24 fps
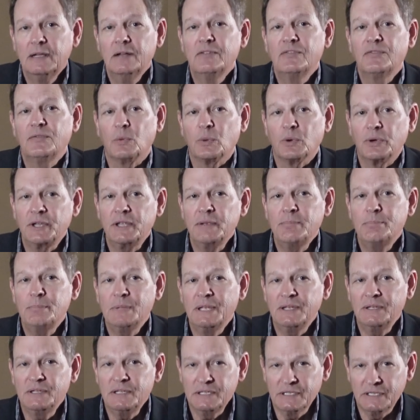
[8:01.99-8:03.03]
40
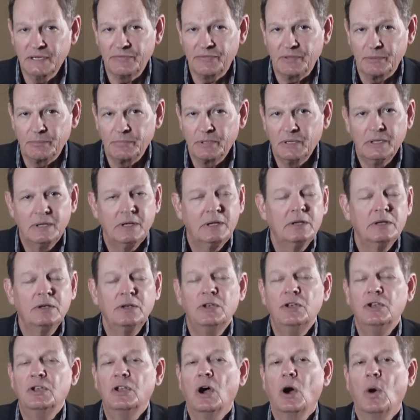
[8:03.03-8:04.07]
million of them.
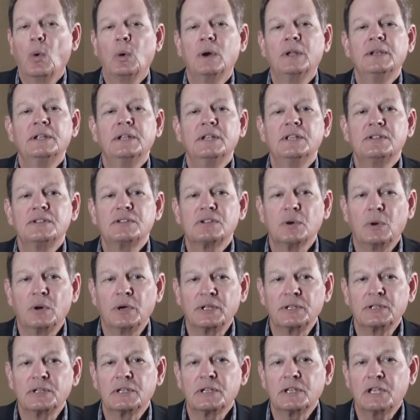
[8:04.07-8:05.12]
No one is
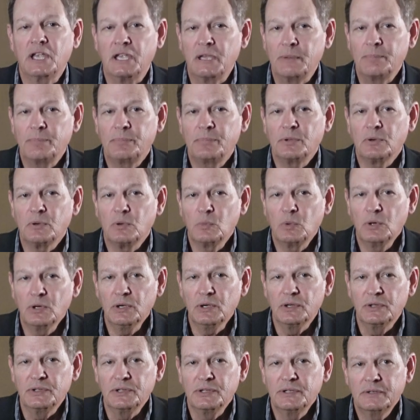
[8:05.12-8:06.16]
going to keep their
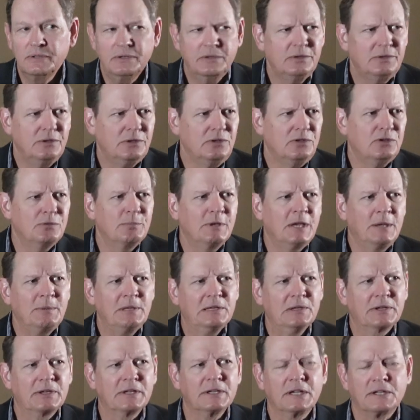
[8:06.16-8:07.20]
word. You may be
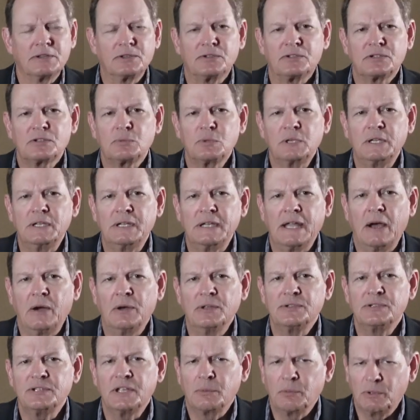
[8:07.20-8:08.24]
looking at the screen now
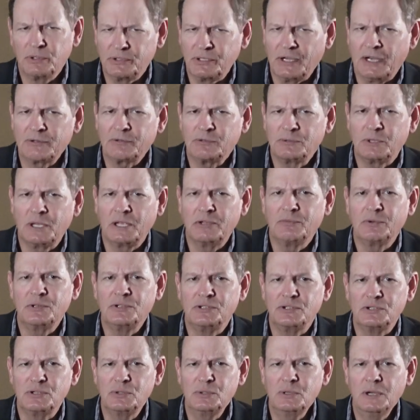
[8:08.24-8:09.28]
and say, well, Dr. Dave,
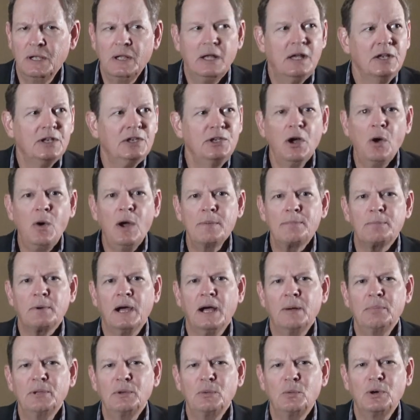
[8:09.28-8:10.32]
would you? No, I
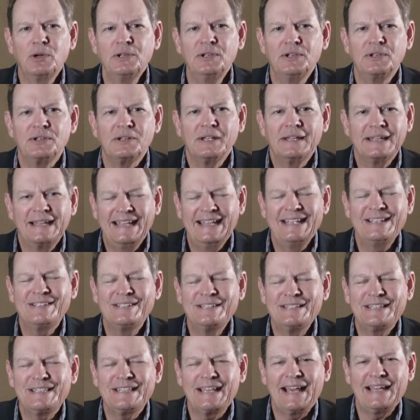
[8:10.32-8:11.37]
probably wouldn't.
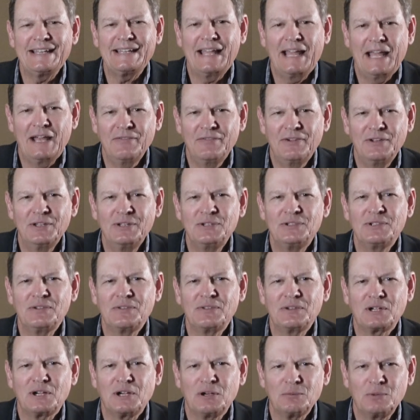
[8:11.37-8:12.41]
Isn't that evidence of
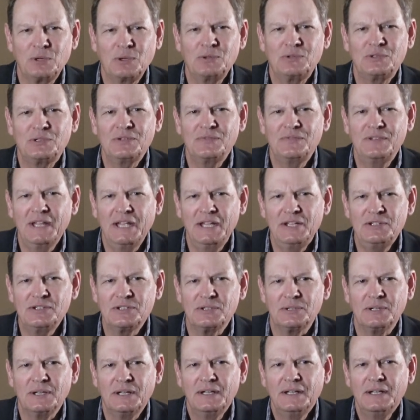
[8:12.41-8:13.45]
the corrosive
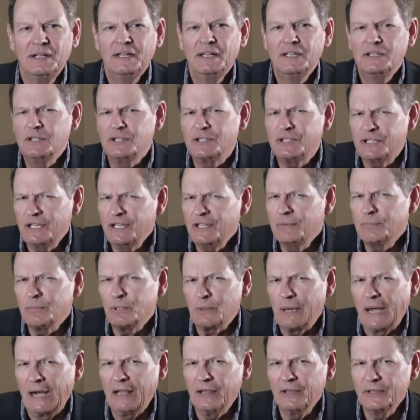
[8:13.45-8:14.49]
nature? You see the
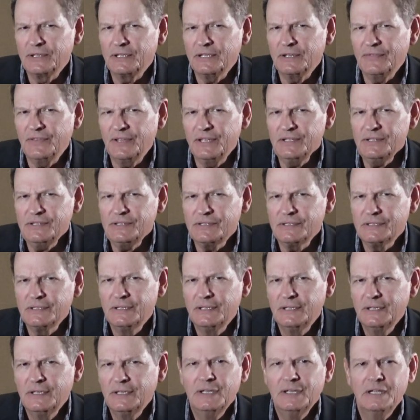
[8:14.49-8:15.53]
morality of this?
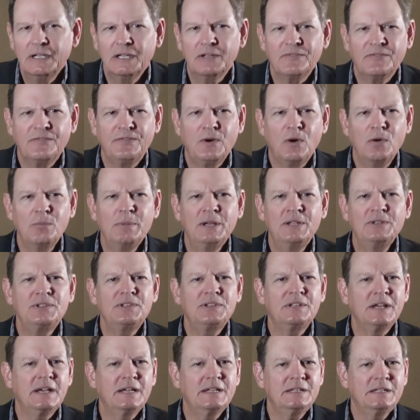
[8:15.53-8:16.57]
It foments
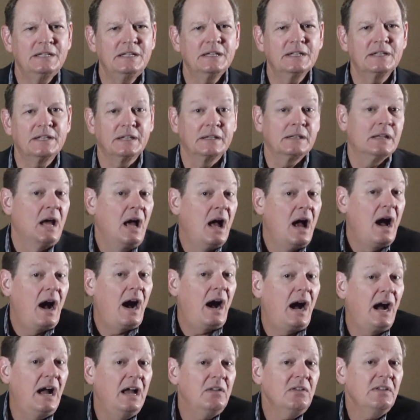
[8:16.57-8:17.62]
the idea that
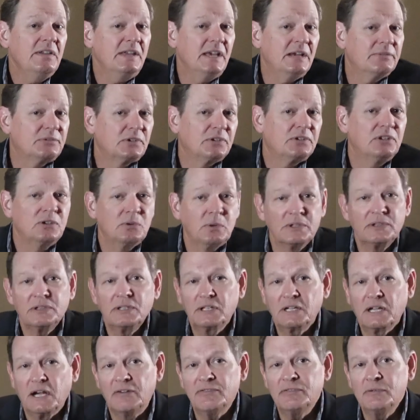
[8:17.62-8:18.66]
I only have to do what the
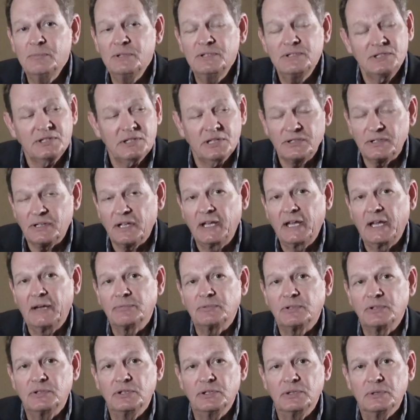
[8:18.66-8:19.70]
government says I have
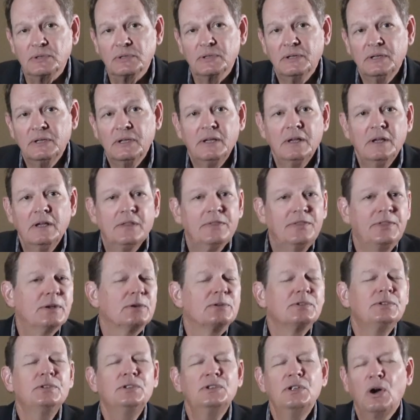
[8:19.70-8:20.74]
to do.
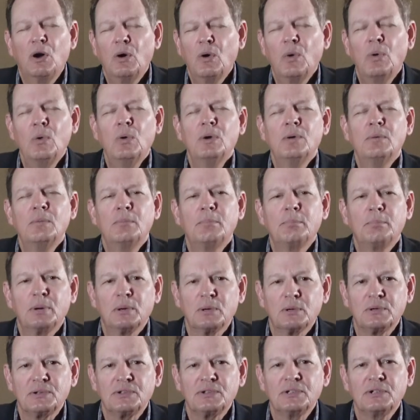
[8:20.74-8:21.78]
There's no
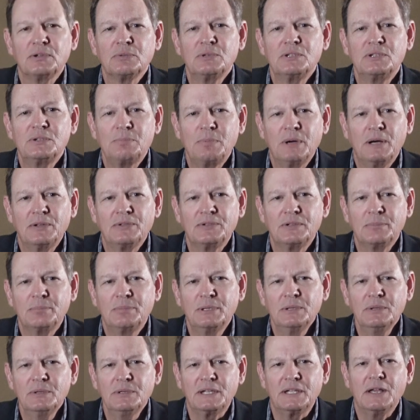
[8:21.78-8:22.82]
personal
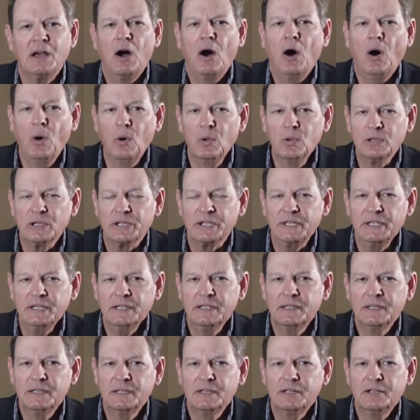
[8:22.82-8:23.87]
responsibility, only
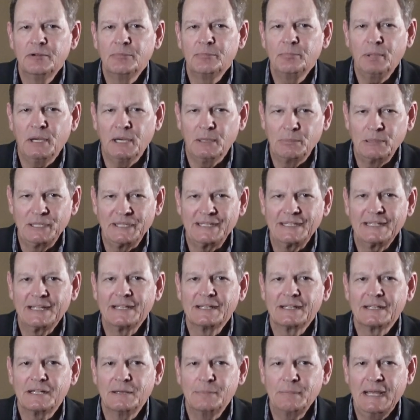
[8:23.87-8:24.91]
public
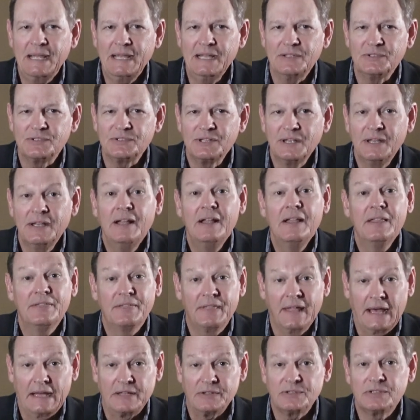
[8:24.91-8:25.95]
commands.
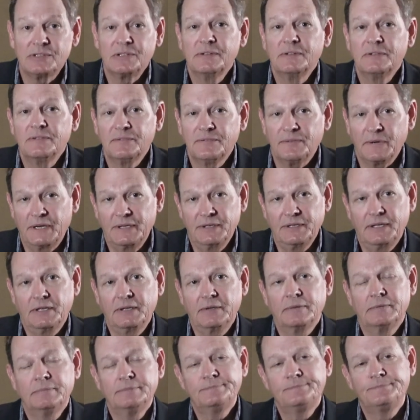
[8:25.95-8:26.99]
That's frightening.
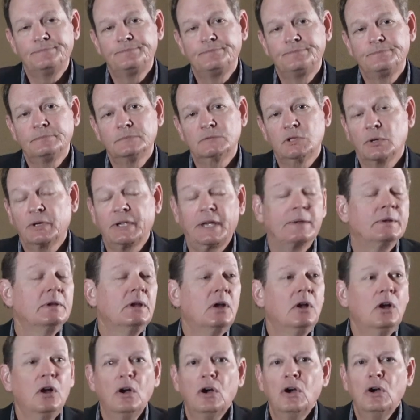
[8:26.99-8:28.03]
Okay,
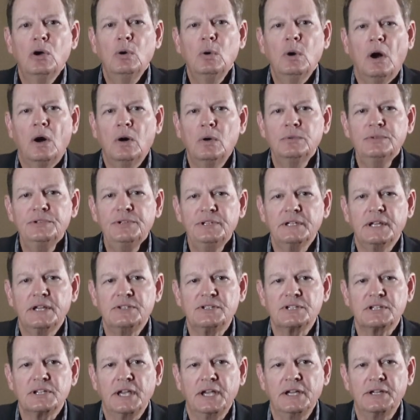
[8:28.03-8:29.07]
who owns the
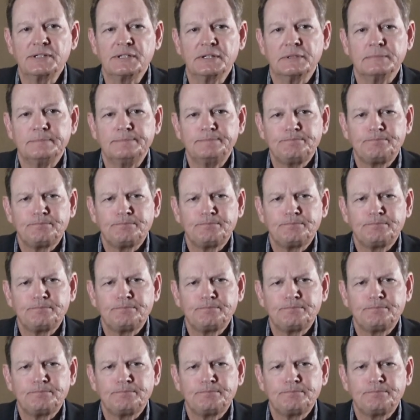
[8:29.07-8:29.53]
education?